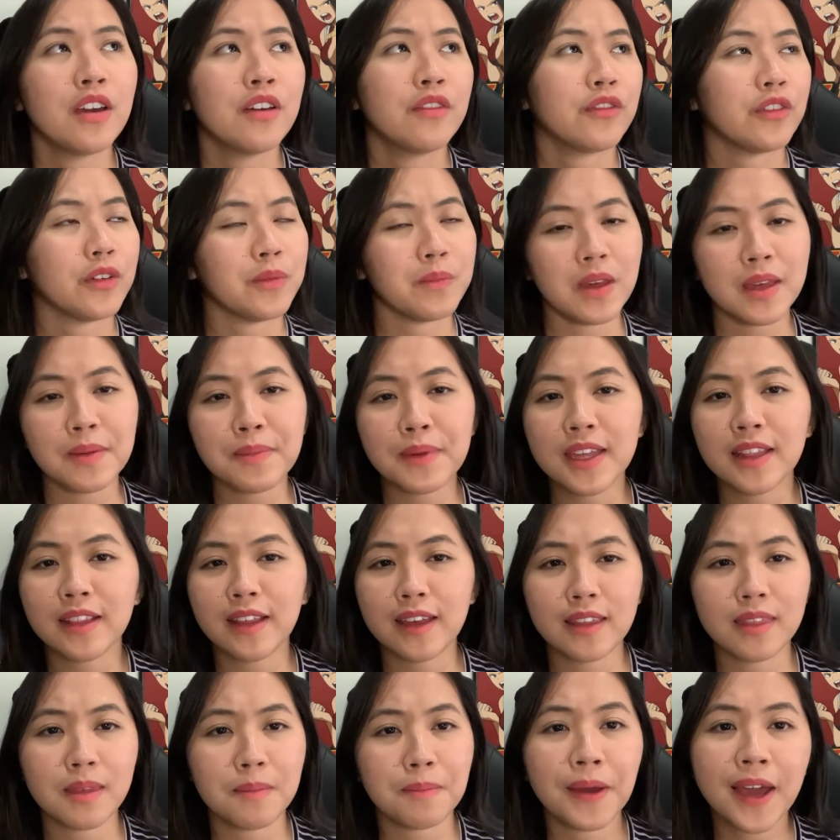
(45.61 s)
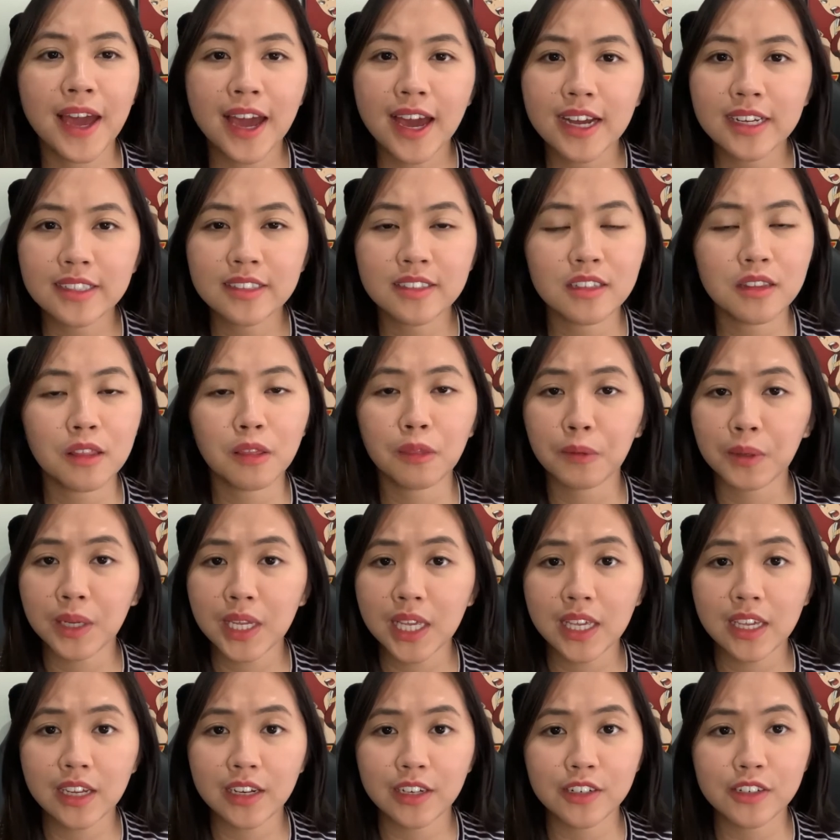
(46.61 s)
for maybe like the past 3
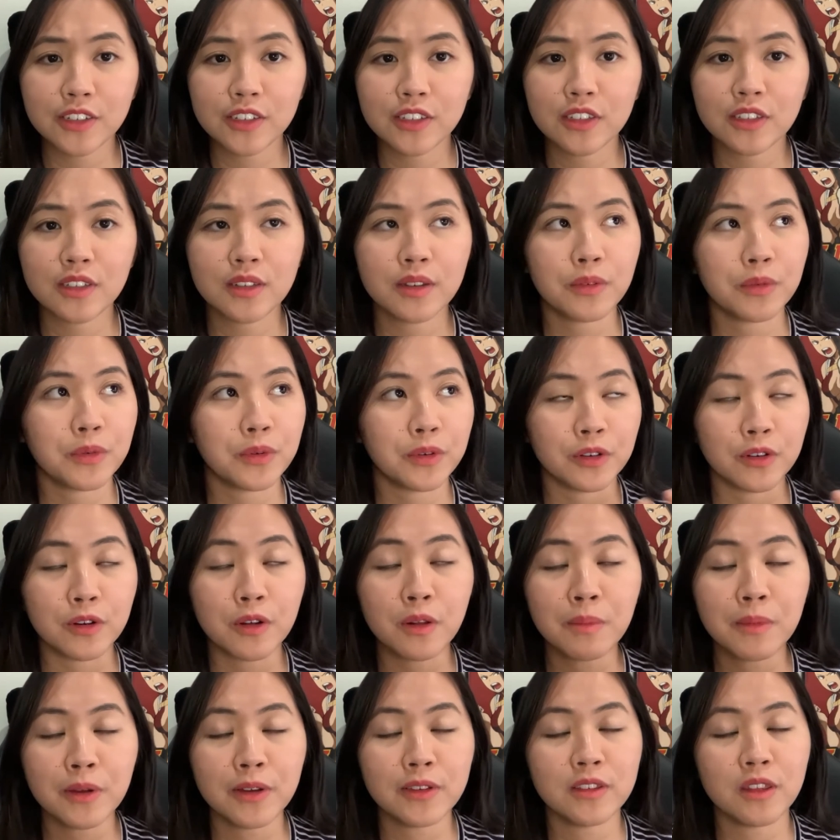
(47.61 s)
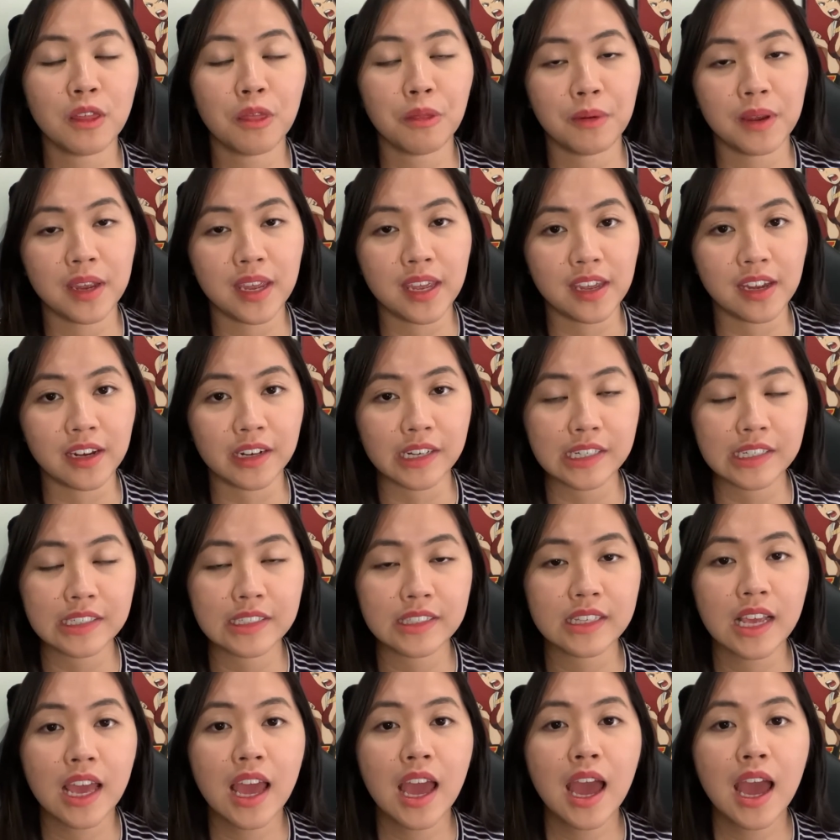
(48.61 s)
years or almost 3 years.